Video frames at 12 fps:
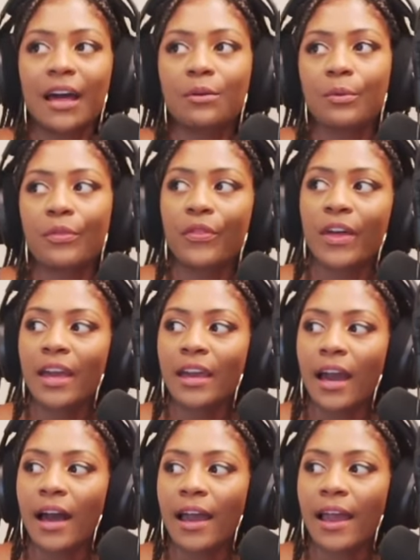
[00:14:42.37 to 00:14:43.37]
I don't
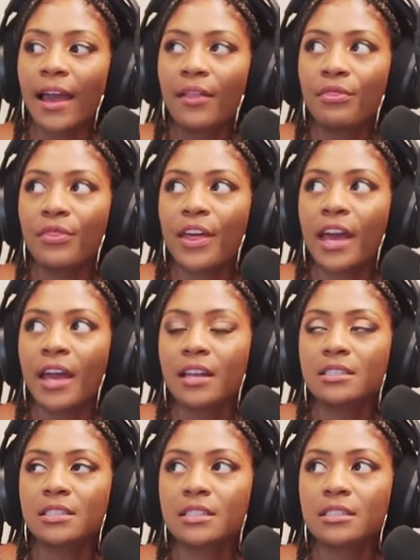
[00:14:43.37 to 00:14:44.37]
think I had
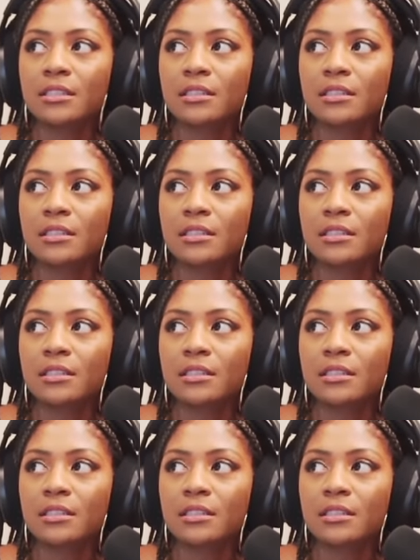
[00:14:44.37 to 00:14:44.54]
that.